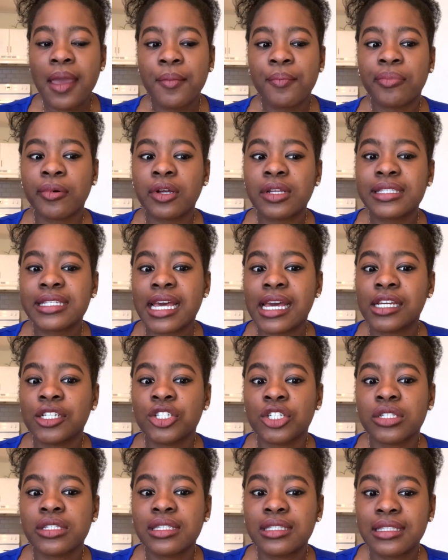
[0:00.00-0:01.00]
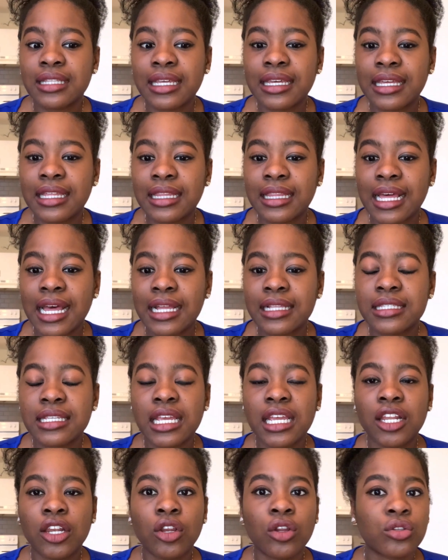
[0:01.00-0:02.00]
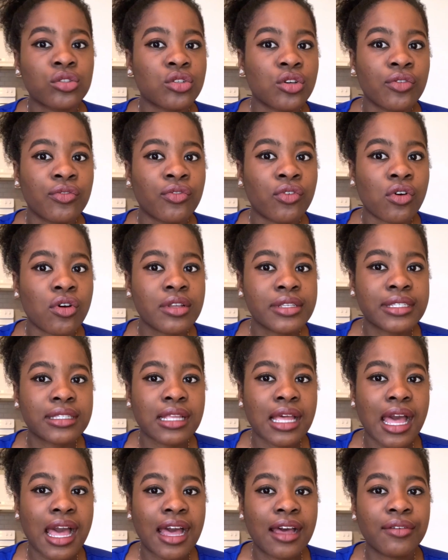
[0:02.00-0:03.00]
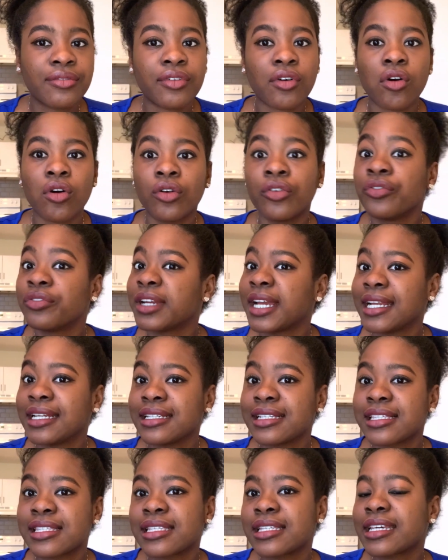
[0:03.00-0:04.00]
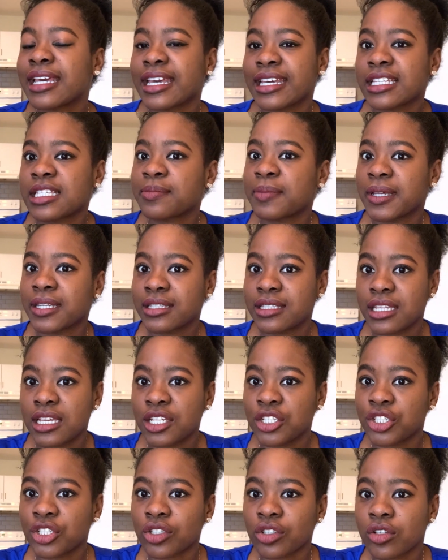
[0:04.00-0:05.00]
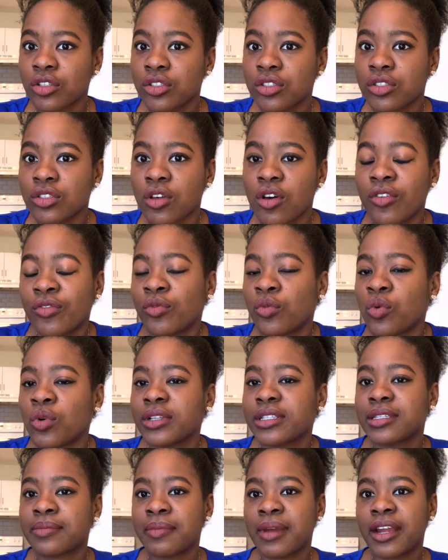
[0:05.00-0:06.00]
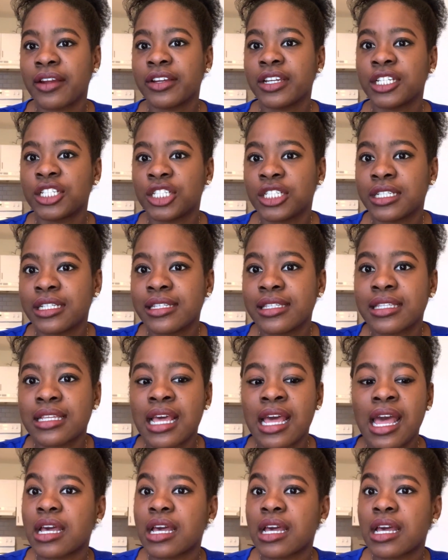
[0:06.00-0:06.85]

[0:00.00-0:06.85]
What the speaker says: But I just think that a lot of us have unrealistic expectations of what marriage is,